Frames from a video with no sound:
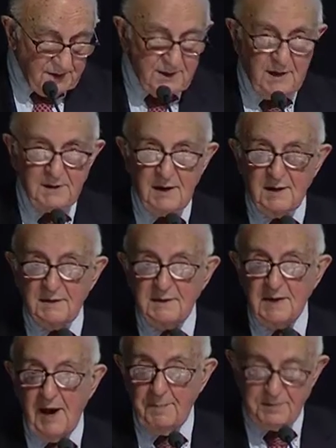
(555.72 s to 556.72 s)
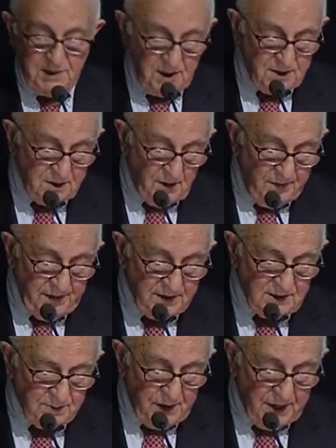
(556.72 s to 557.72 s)
that in the absence of
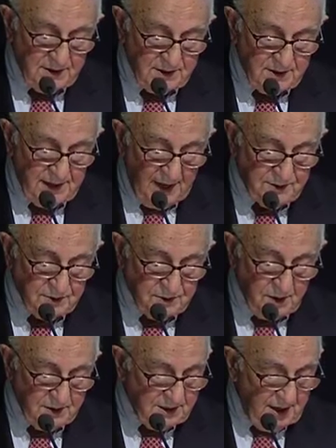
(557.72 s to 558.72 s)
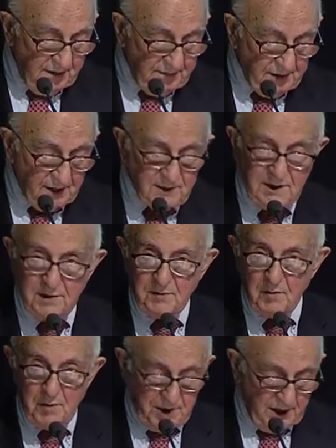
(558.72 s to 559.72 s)
express statutory safeguards and
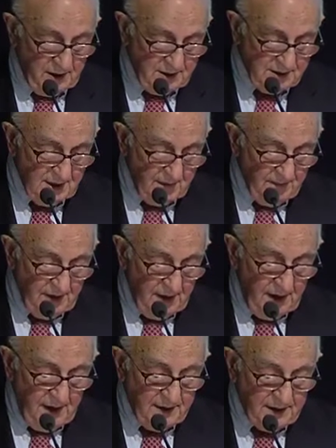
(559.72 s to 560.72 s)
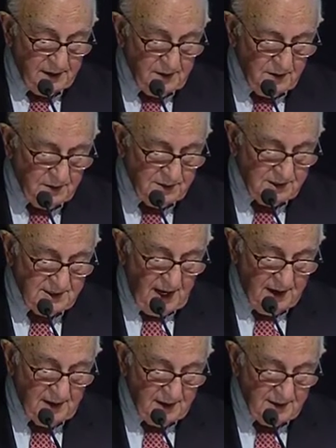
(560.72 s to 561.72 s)
warnings, an accused's
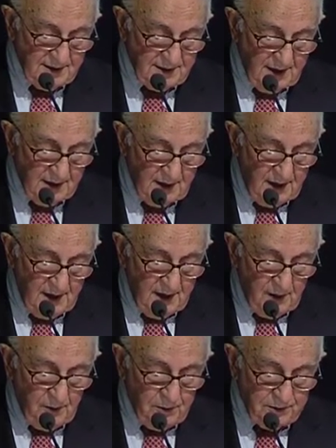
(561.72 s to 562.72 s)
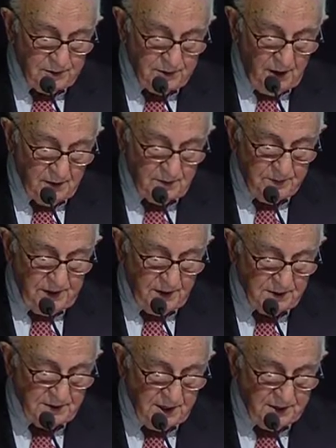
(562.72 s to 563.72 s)
silence could not be
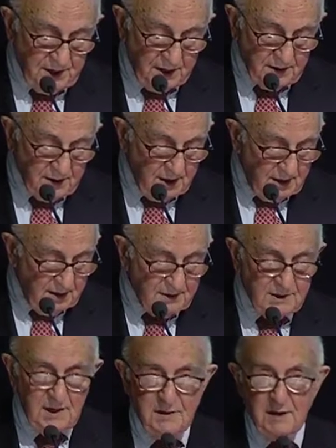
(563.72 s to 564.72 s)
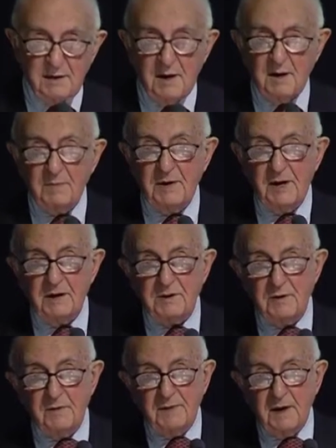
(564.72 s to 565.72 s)
considered in the
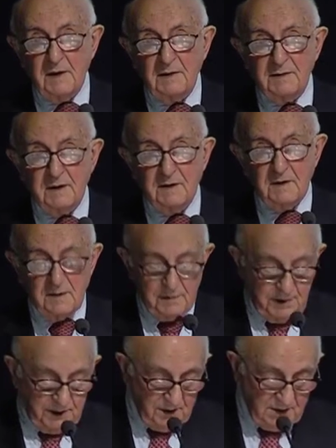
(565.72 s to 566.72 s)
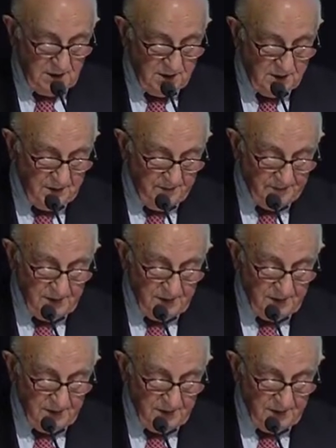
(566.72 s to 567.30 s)
determination of guilt or innocence.